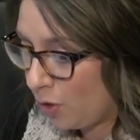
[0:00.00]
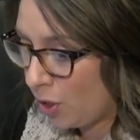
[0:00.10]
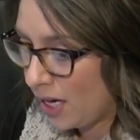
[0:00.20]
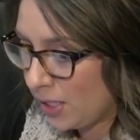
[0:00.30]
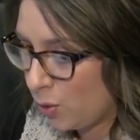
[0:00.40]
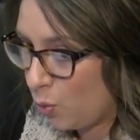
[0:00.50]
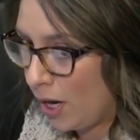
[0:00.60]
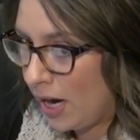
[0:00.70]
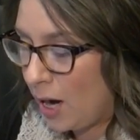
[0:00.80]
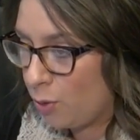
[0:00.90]
of your guys'
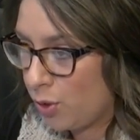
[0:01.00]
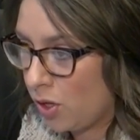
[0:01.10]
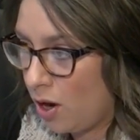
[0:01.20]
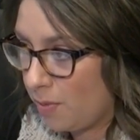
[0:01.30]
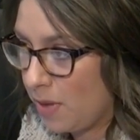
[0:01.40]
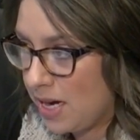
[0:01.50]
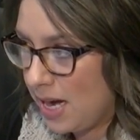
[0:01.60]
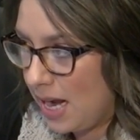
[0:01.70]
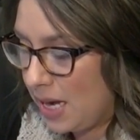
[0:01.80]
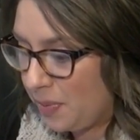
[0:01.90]
warehouse on
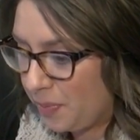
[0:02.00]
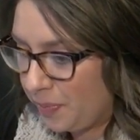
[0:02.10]
Monday.